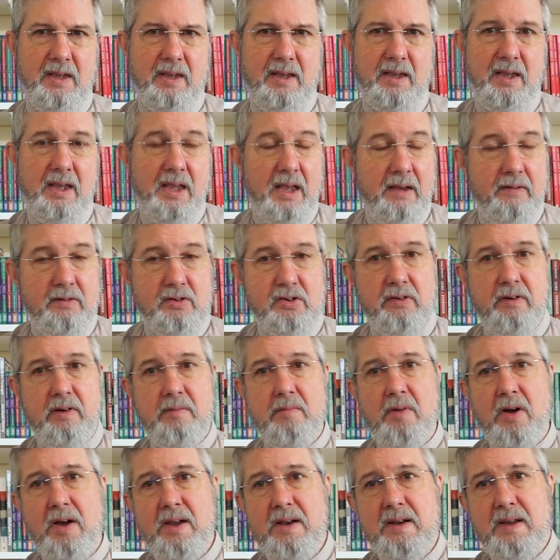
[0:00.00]
Here is a
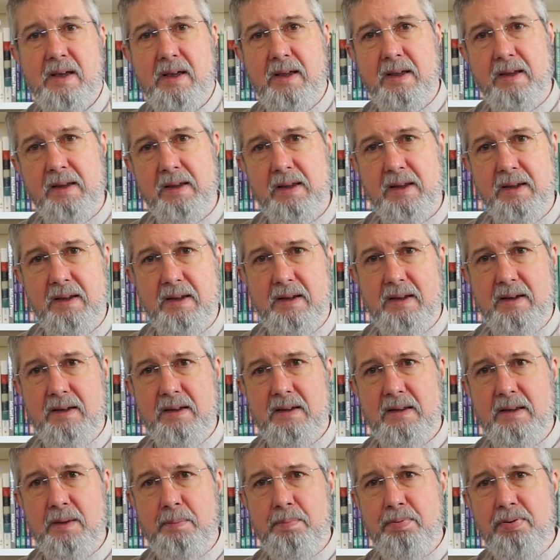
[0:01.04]
reminder
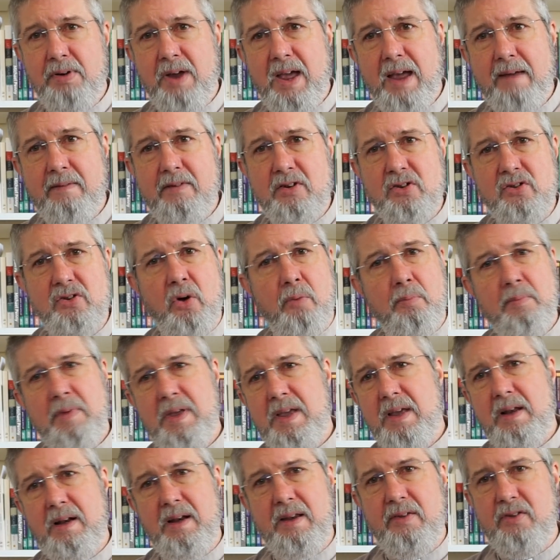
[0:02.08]
that prayer is not
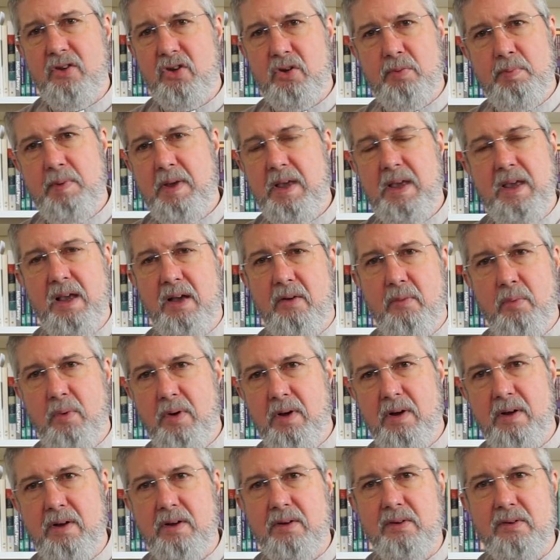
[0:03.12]
merely the speaking of
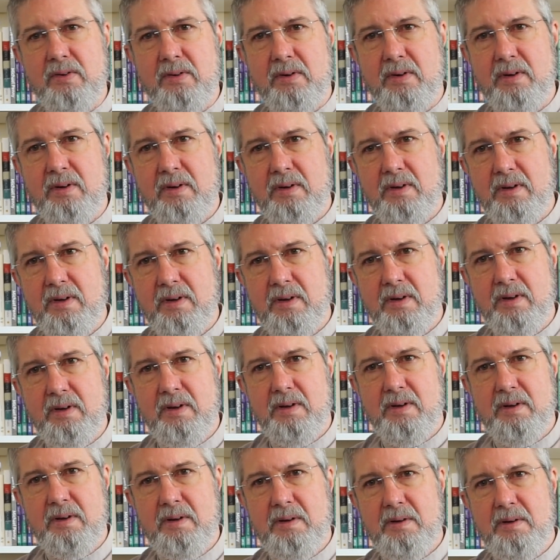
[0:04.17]
words,
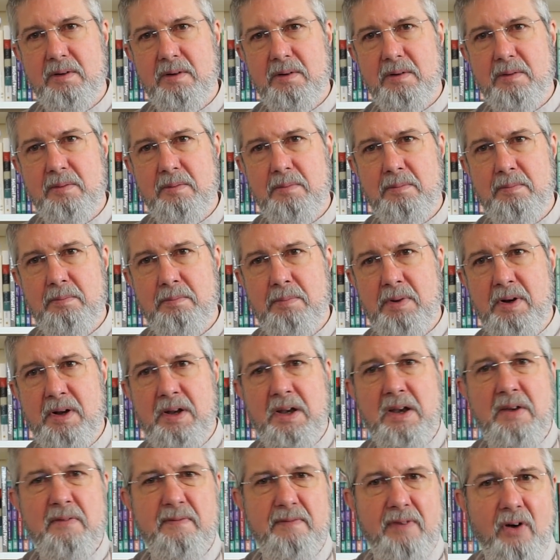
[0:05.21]
but
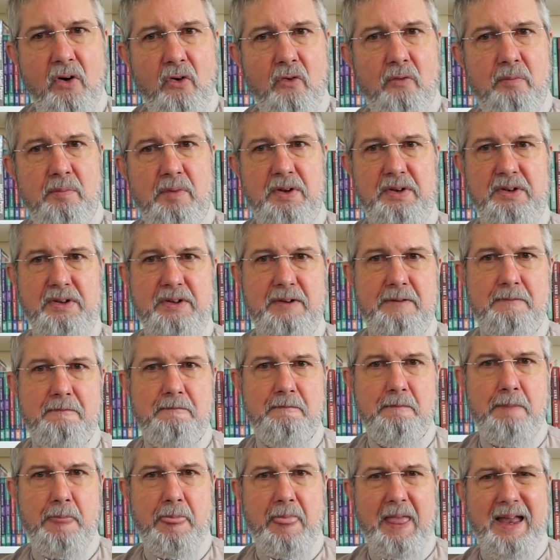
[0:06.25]
an involvement,
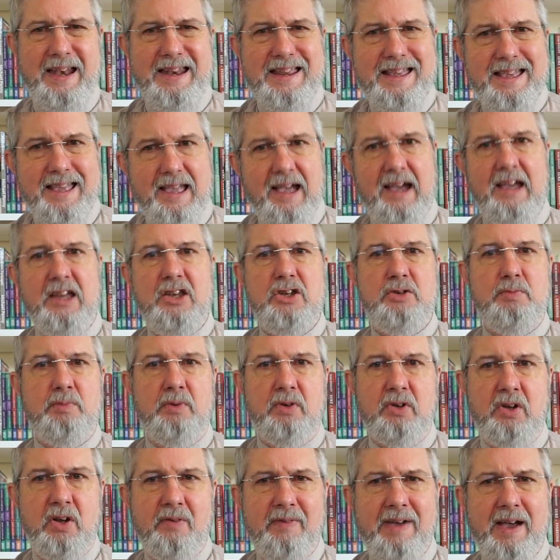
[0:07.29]
an
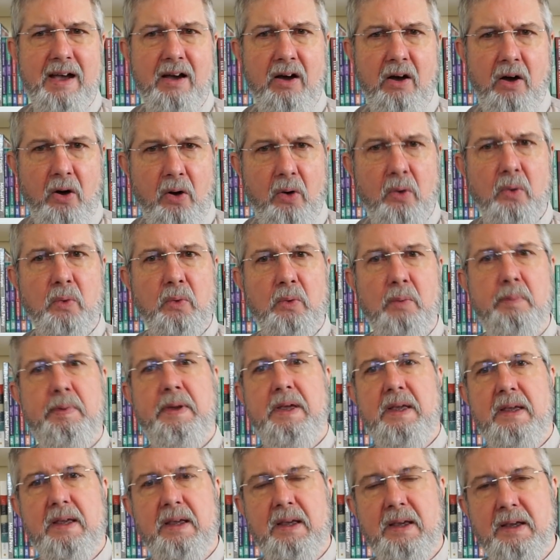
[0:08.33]
engagement of our whole
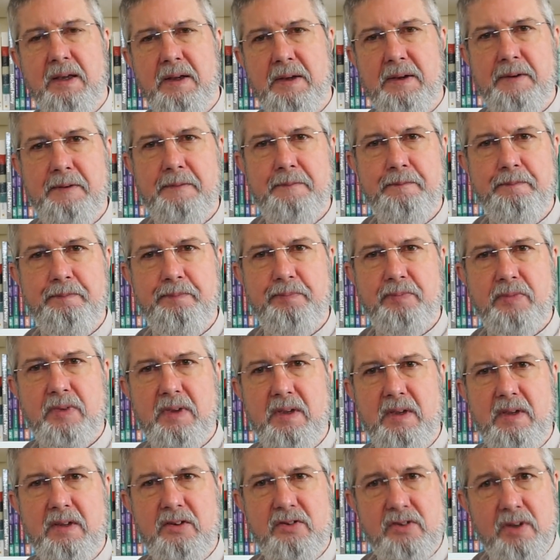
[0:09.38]
being,
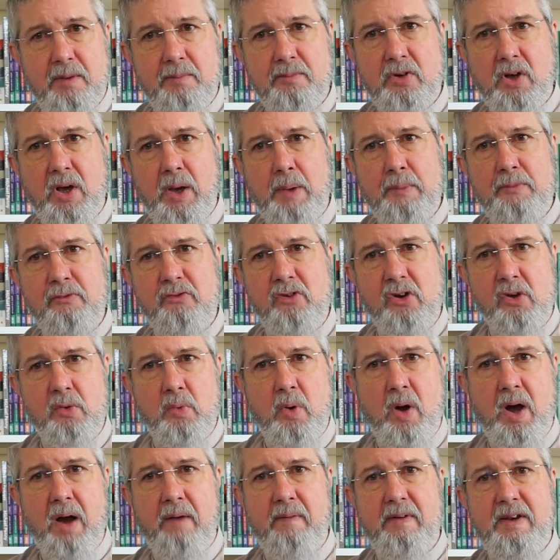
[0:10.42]
sometimes
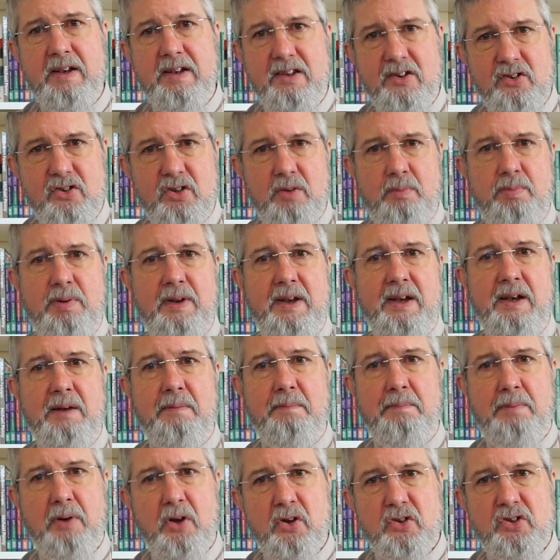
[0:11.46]
requiring discipline
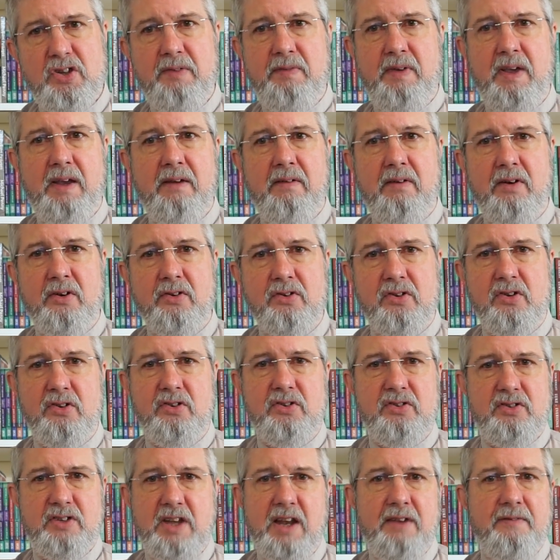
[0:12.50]
and perseverance and
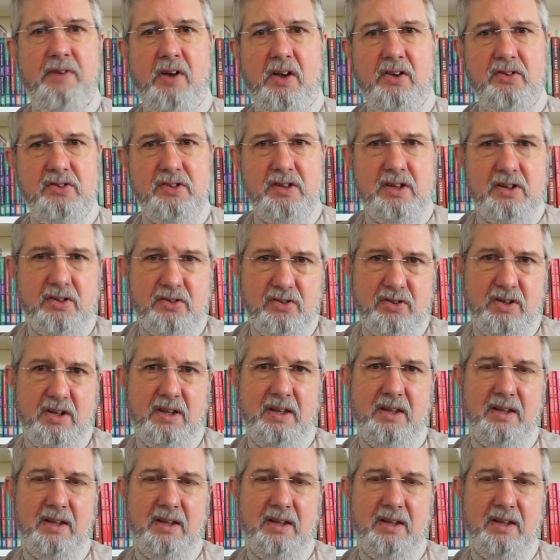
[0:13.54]
steadfastness,